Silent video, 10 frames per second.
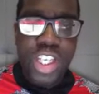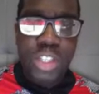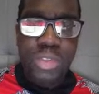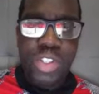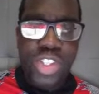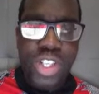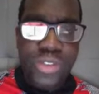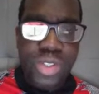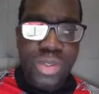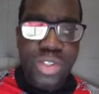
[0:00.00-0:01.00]
He's been at
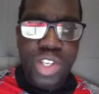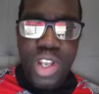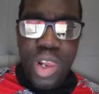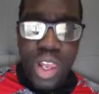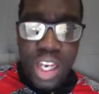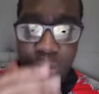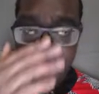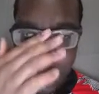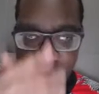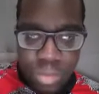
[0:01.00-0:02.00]
Sheffield, uh, one
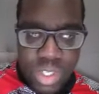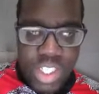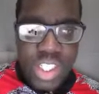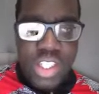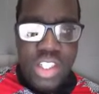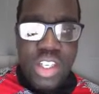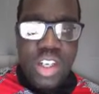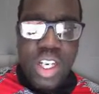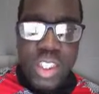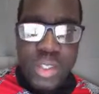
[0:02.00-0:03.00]
in the Premier League.
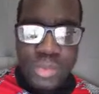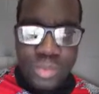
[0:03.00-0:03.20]
Um,